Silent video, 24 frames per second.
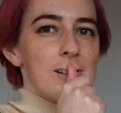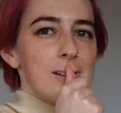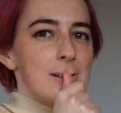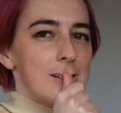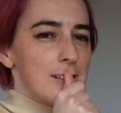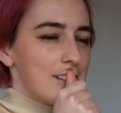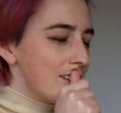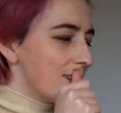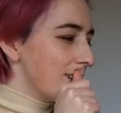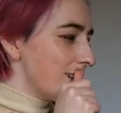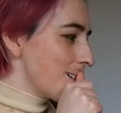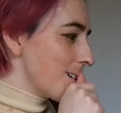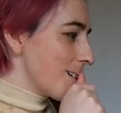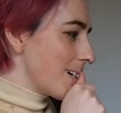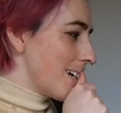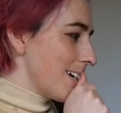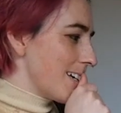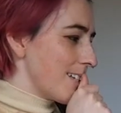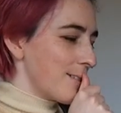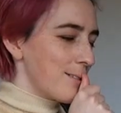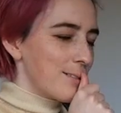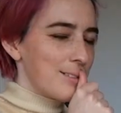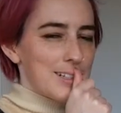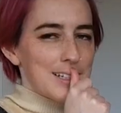It's such a
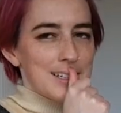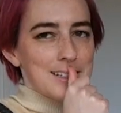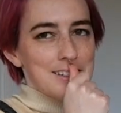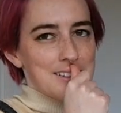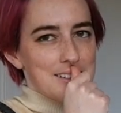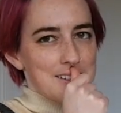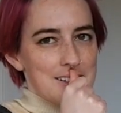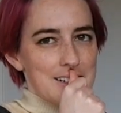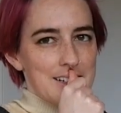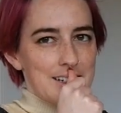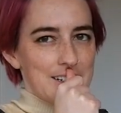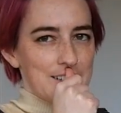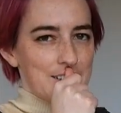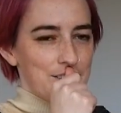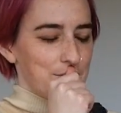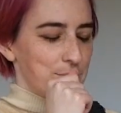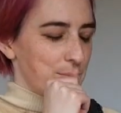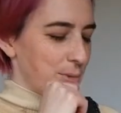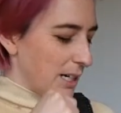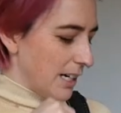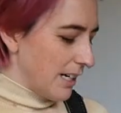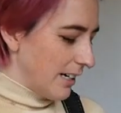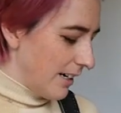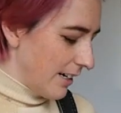hassle to get in and out of,
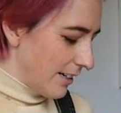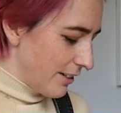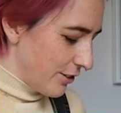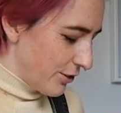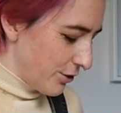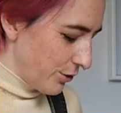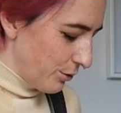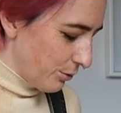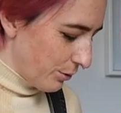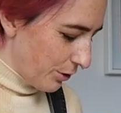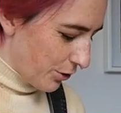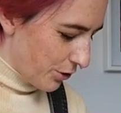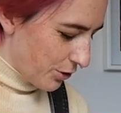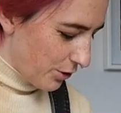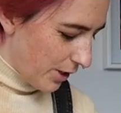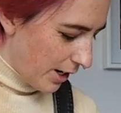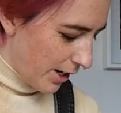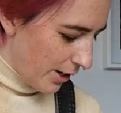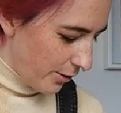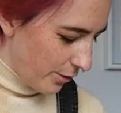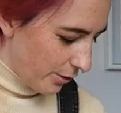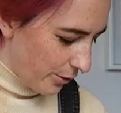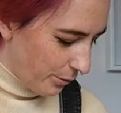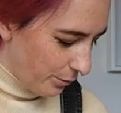but I kind of do want to
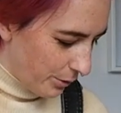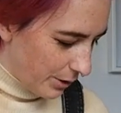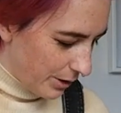try it on